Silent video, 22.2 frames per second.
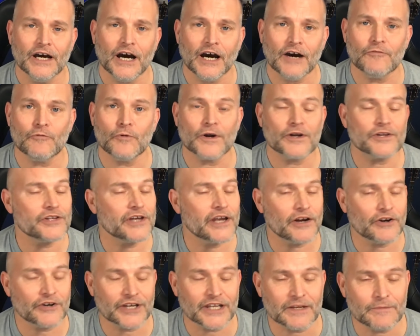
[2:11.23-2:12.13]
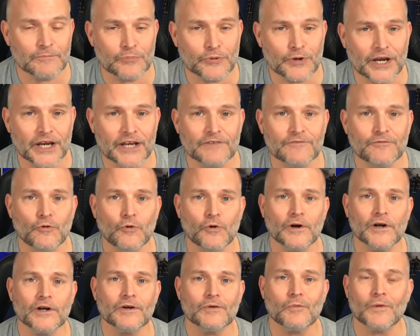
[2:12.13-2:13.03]
of where they are getting prayed
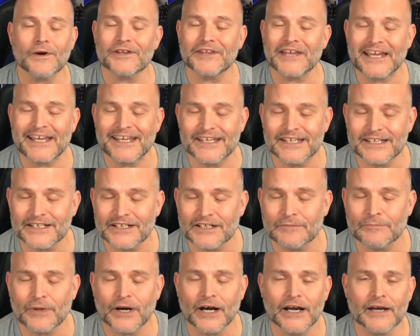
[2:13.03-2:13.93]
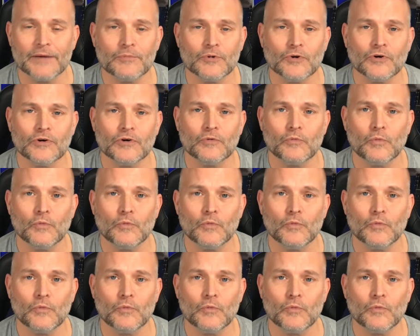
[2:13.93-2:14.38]
for, where they get a Bible,